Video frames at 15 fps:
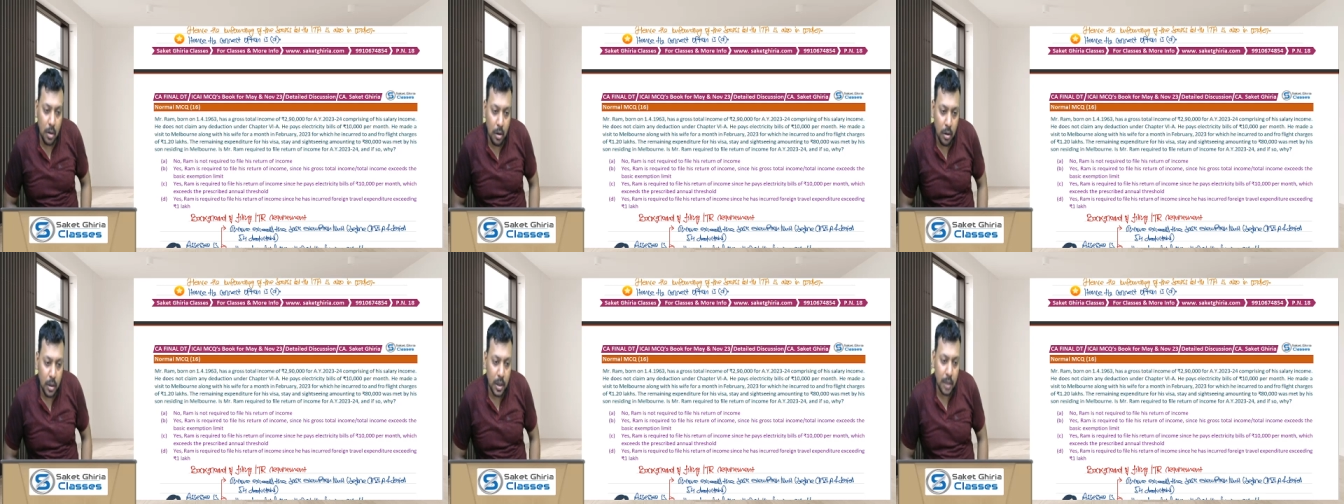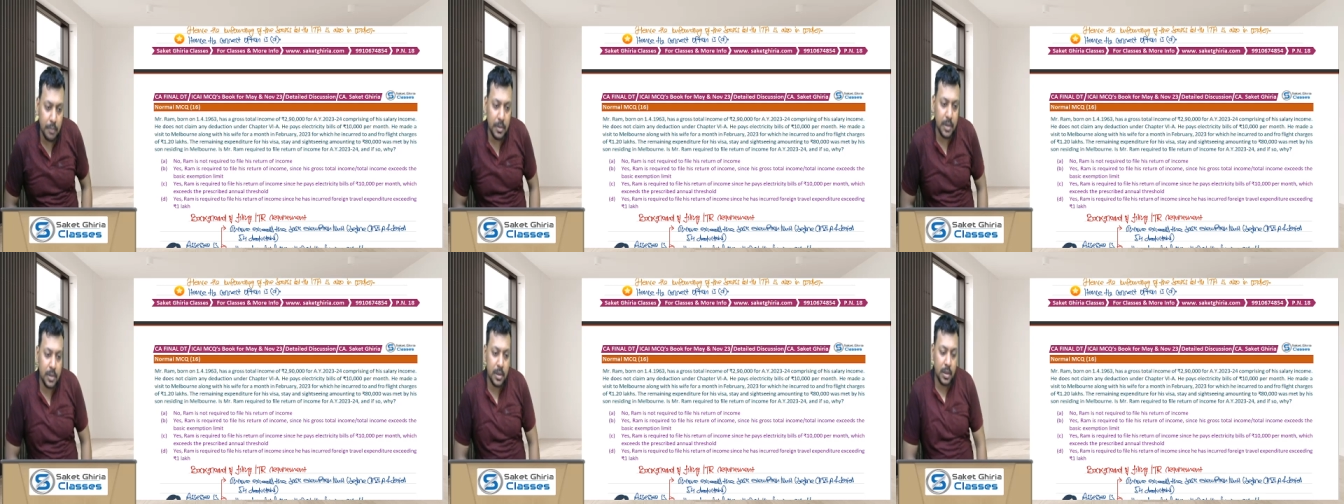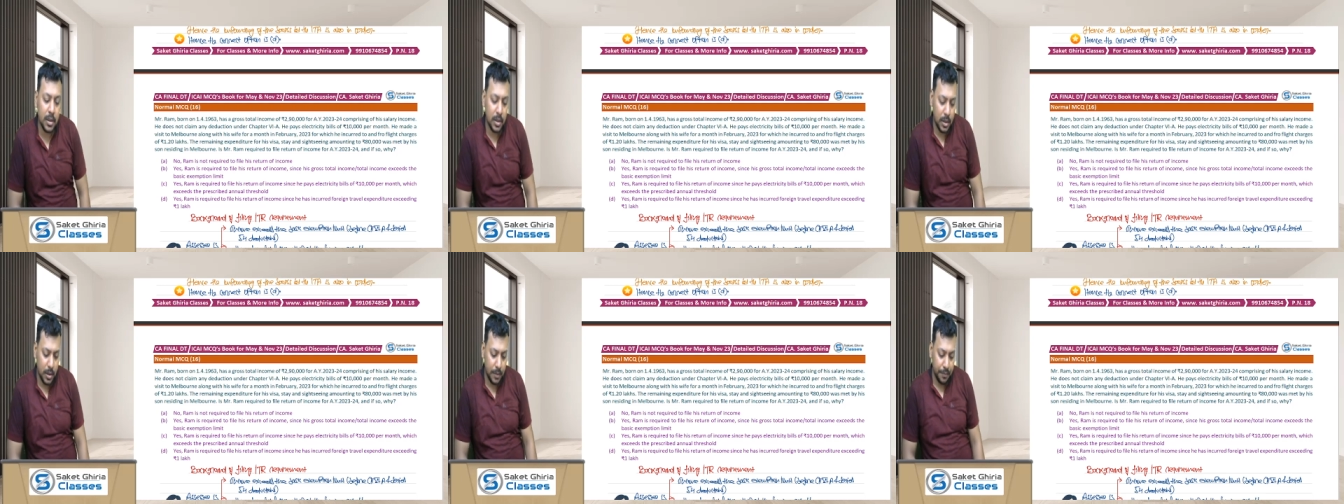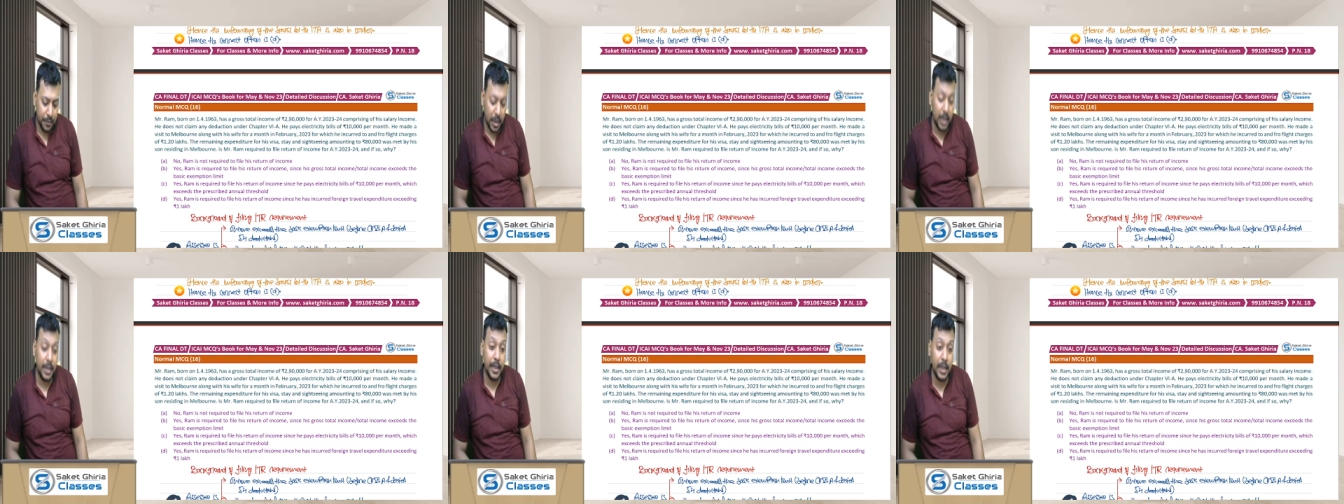or means
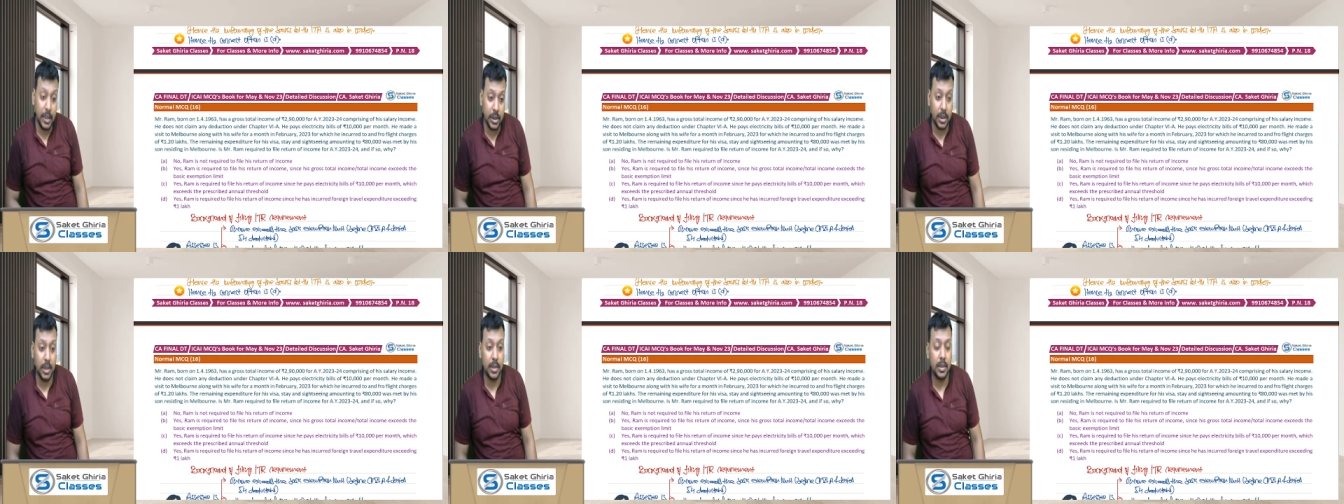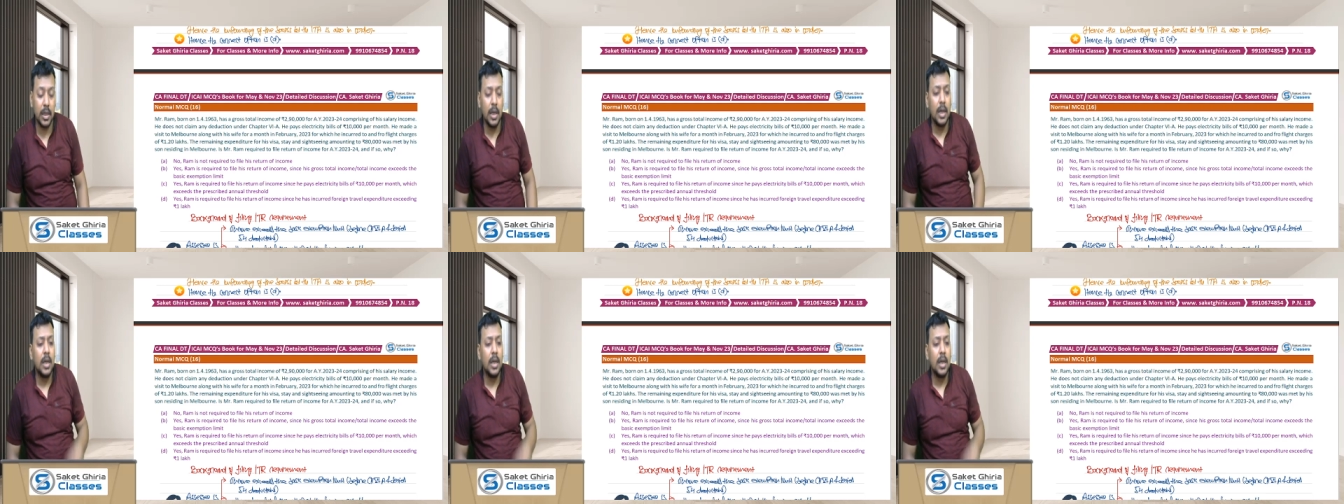conditions